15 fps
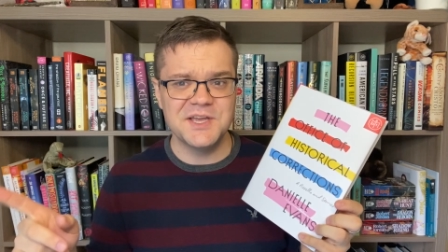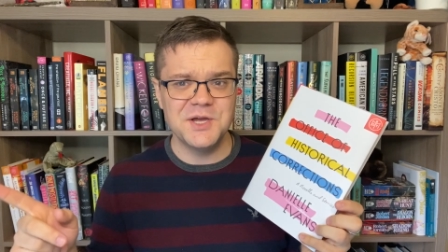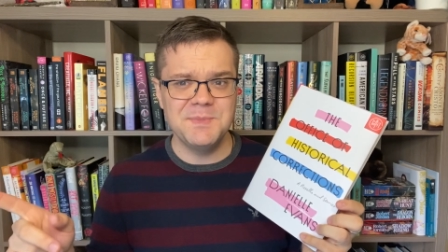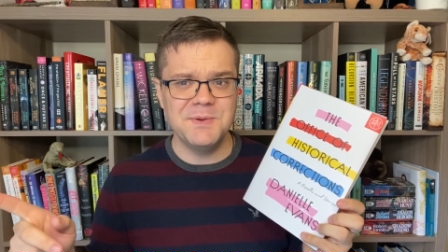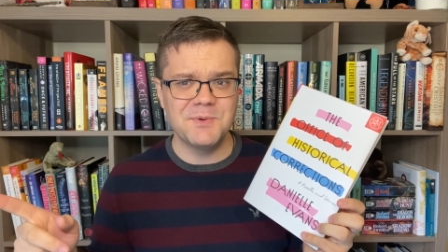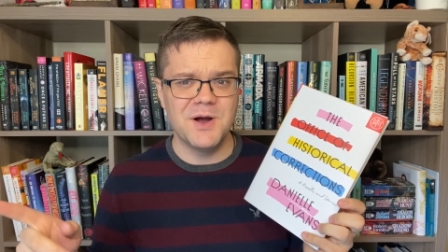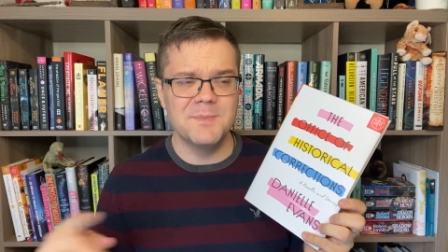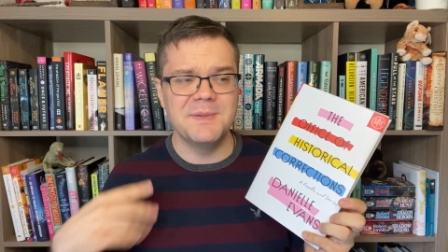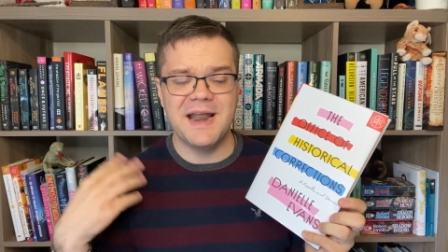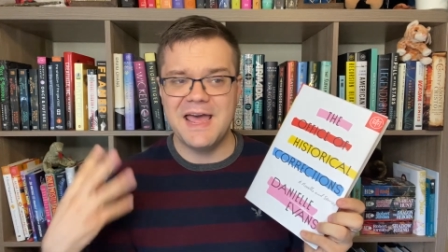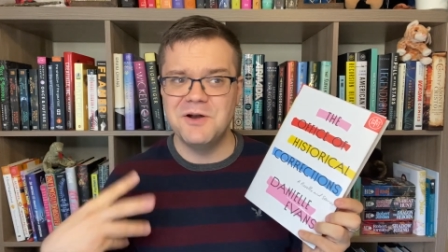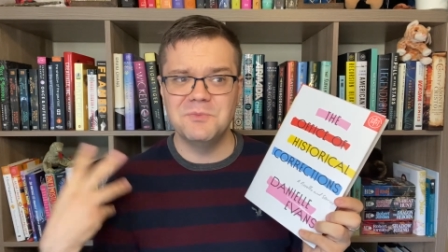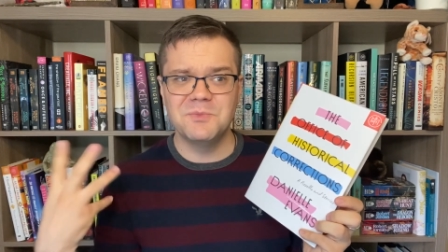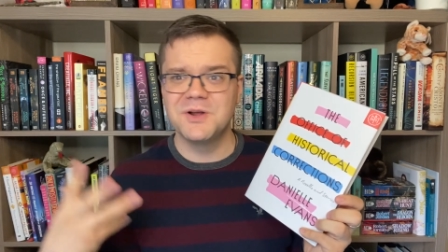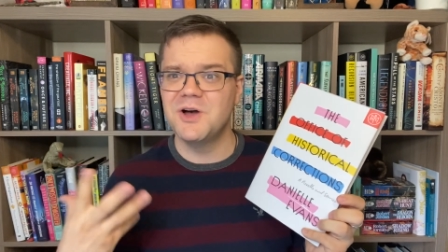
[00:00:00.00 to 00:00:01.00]
I could be wrong, but
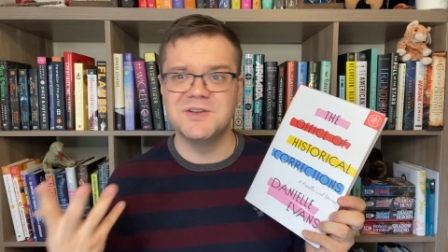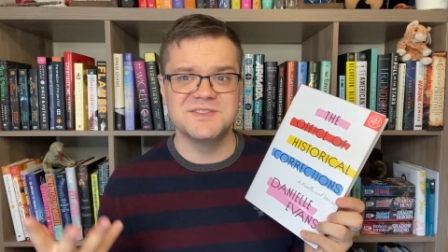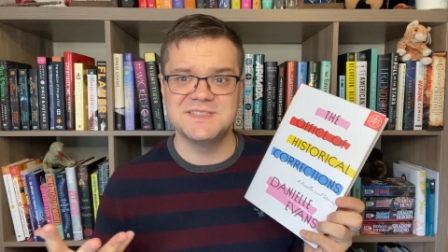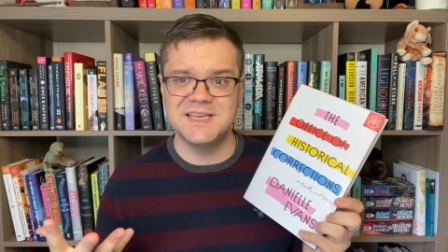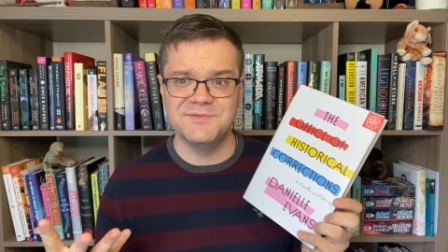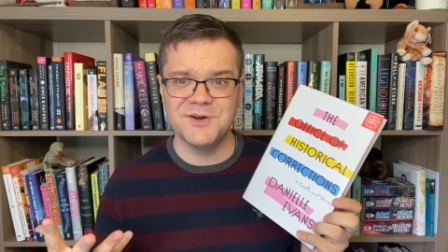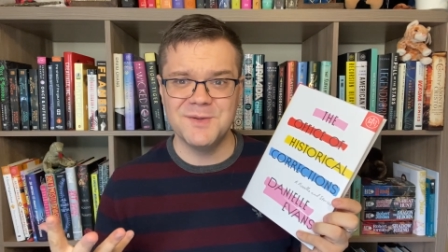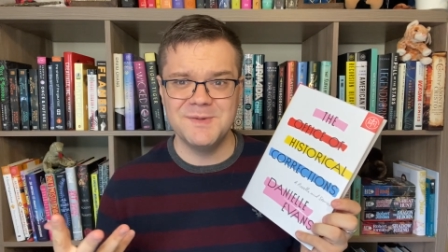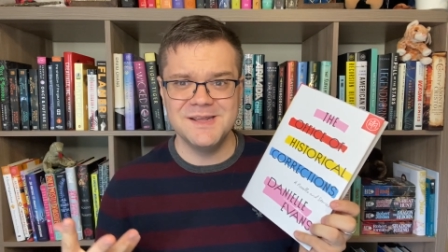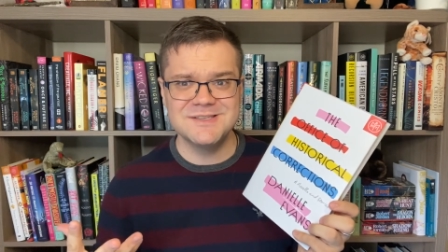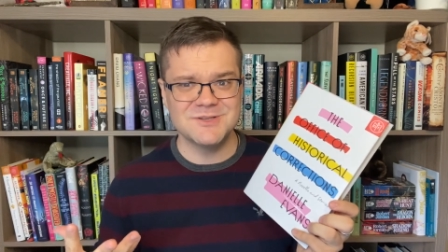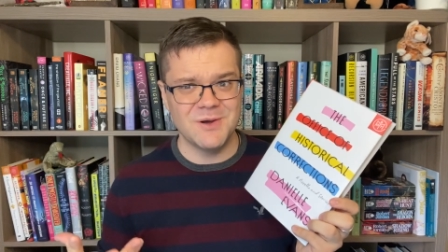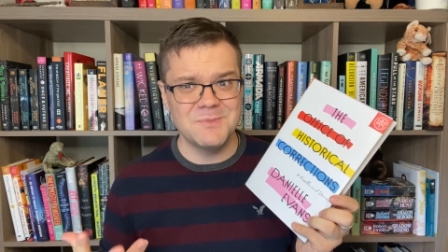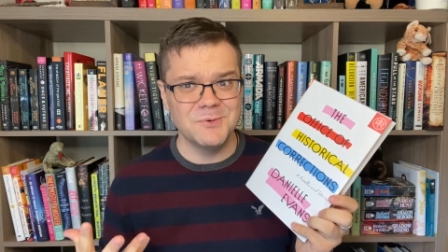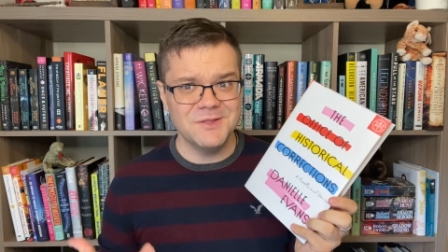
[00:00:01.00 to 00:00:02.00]
I don't recall seeing very many.
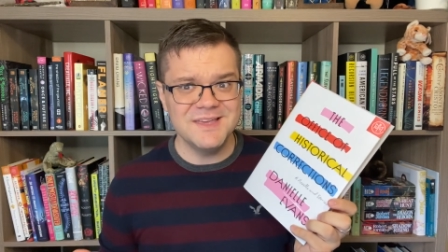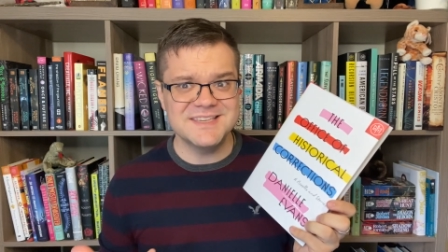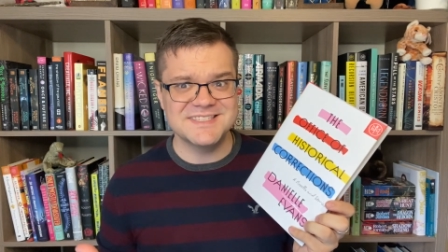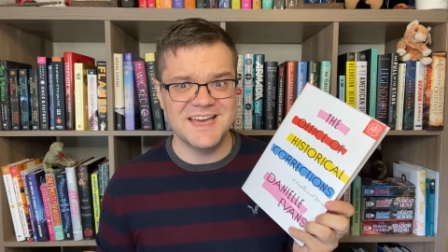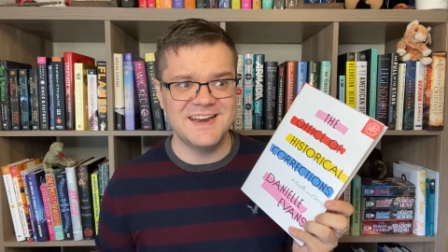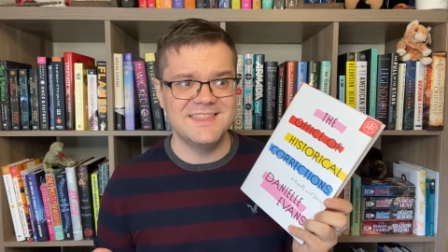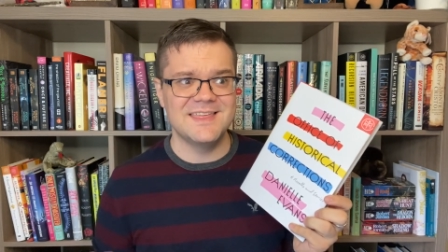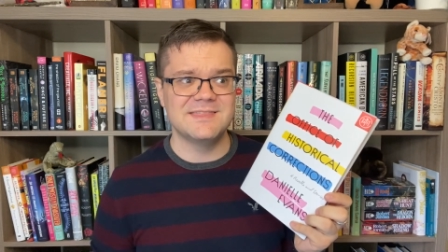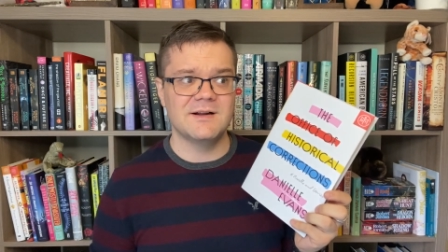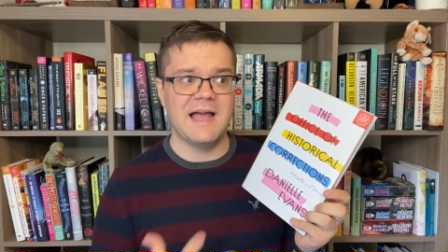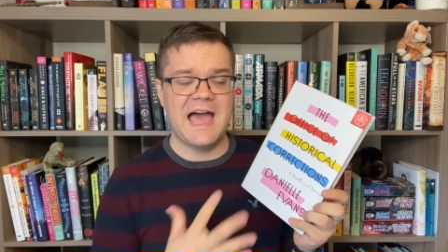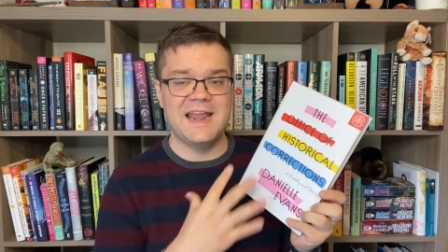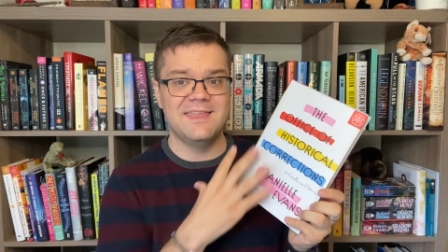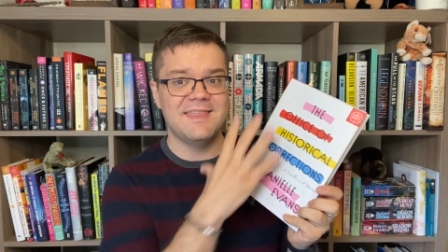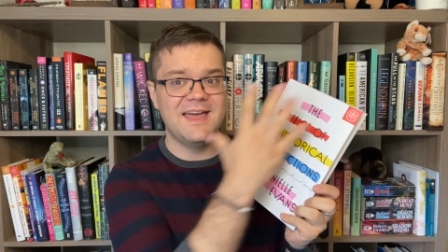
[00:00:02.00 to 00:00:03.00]
So I'm really excited that they're
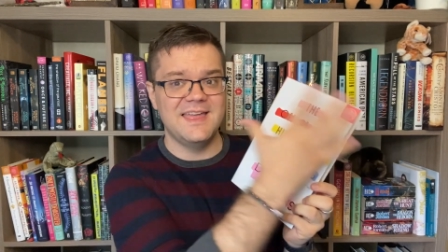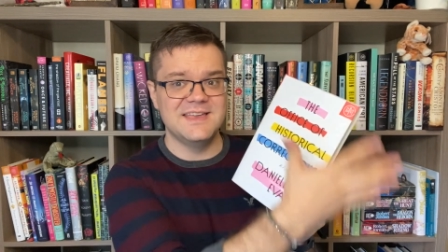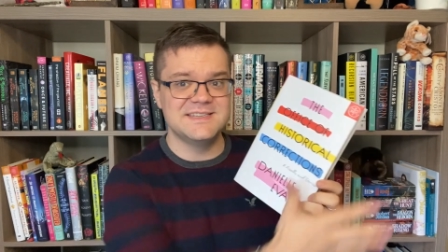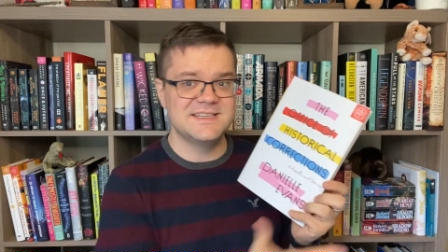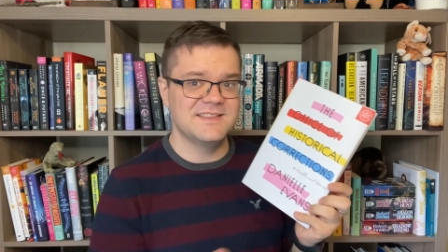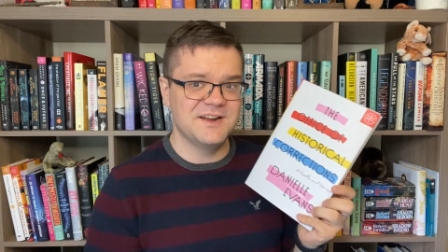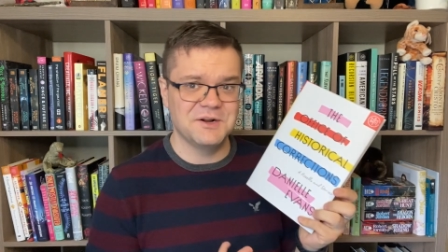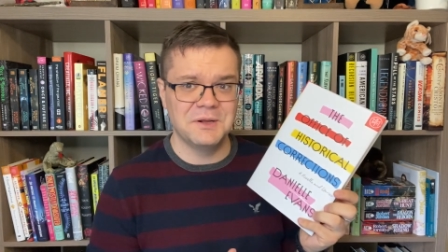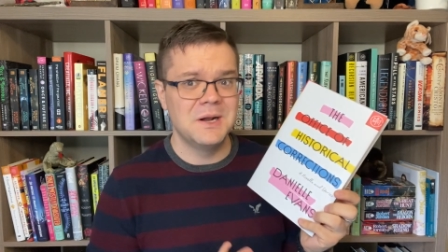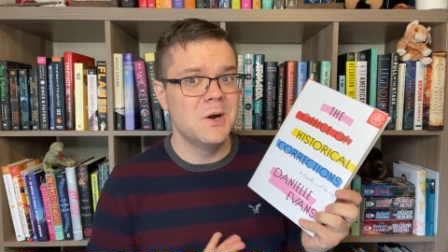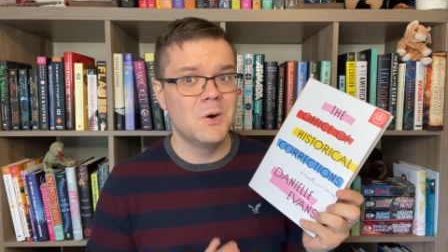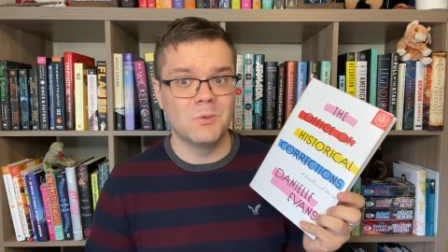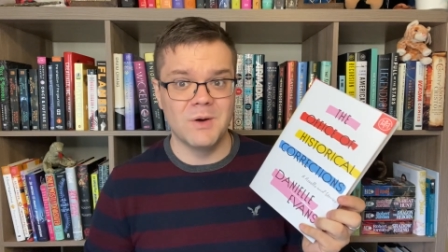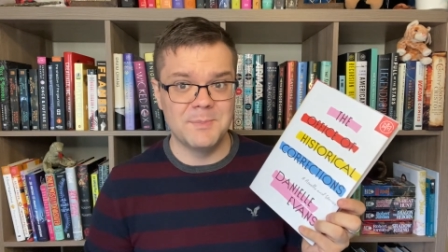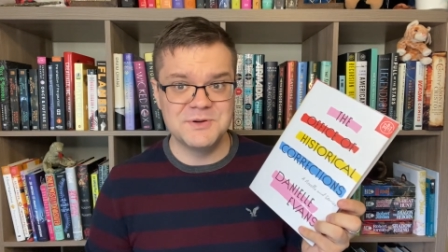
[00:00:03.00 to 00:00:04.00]
adding that into their
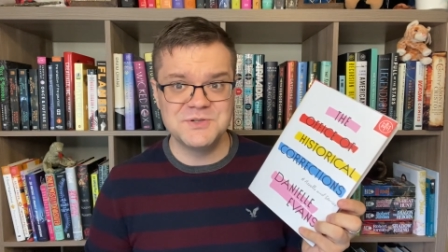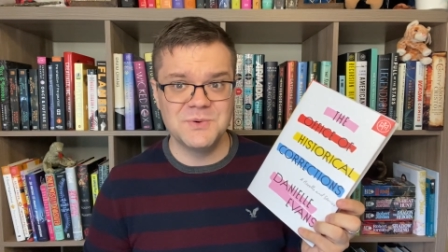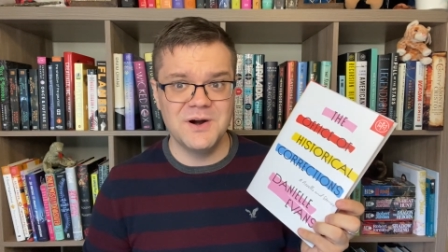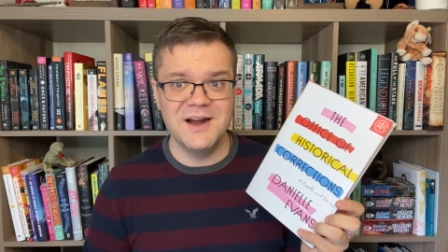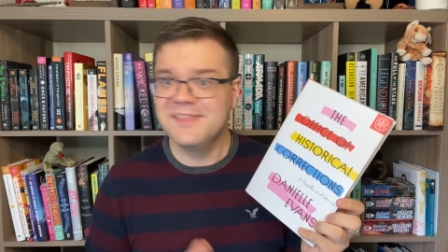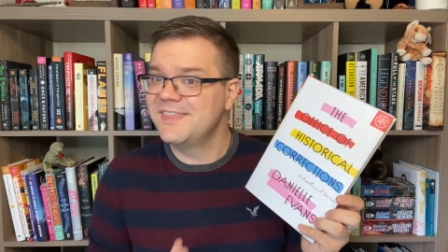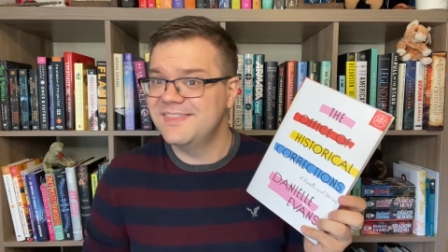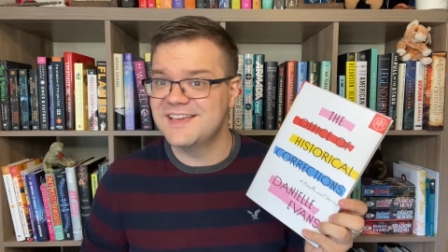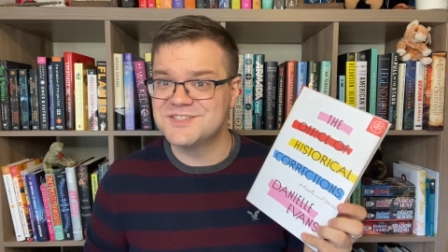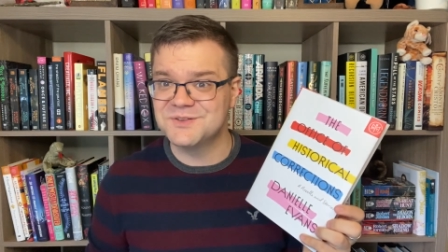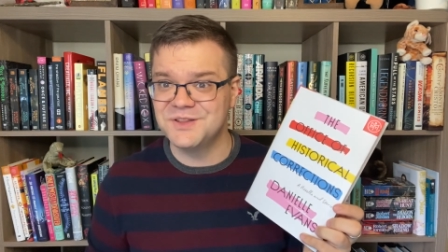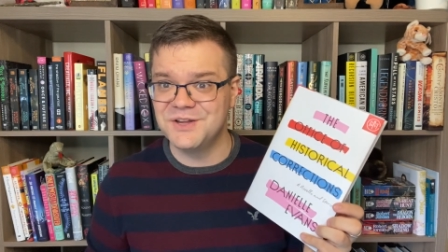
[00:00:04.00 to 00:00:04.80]
repertoire. I think that's really